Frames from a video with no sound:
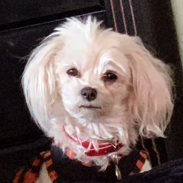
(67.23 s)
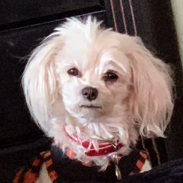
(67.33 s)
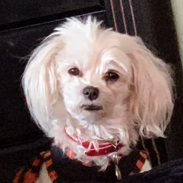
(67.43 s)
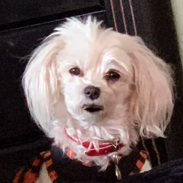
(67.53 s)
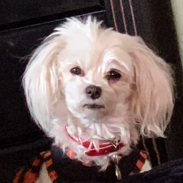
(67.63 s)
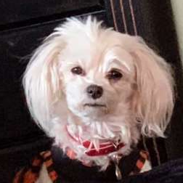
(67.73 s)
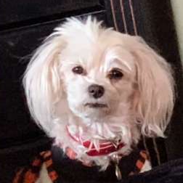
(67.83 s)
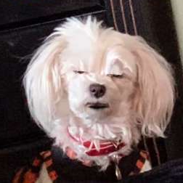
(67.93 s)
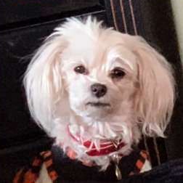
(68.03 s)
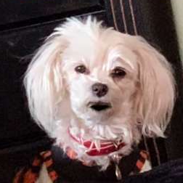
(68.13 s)
Don't
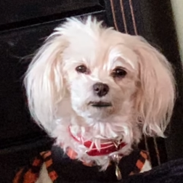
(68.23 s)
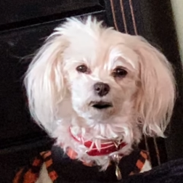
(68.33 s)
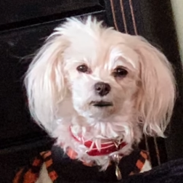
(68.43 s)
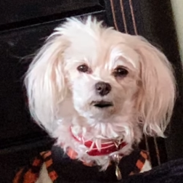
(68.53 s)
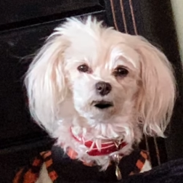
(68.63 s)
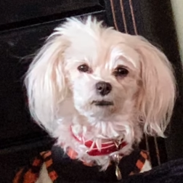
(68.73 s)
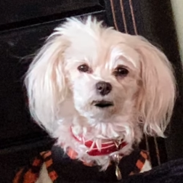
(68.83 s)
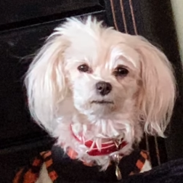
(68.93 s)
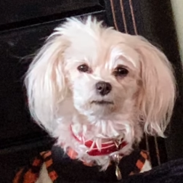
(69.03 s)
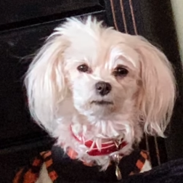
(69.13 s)
be giving me
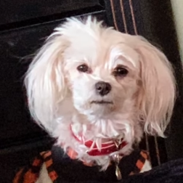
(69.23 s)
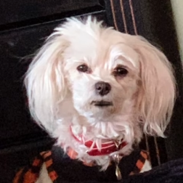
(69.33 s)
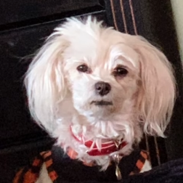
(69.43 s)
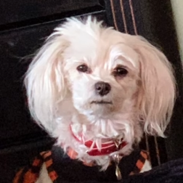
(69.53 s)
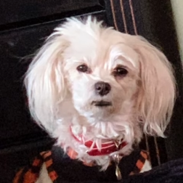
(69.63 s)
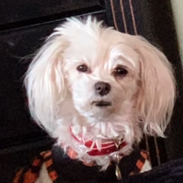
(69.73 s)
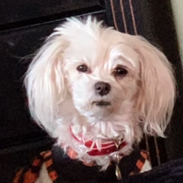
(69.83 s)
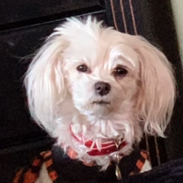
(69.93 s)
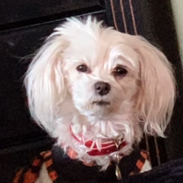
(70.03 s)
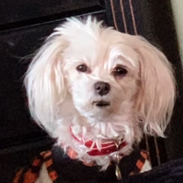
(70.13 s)
that stink
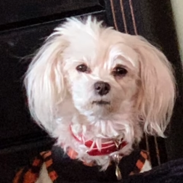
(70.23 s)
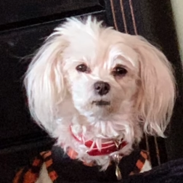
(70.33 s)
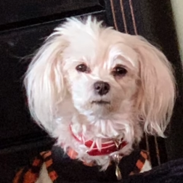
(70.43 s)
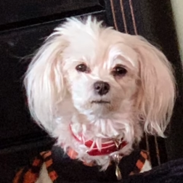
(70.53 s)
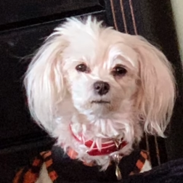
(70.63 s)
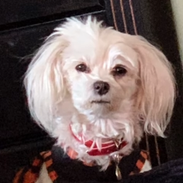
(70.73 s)
eye, Gabi.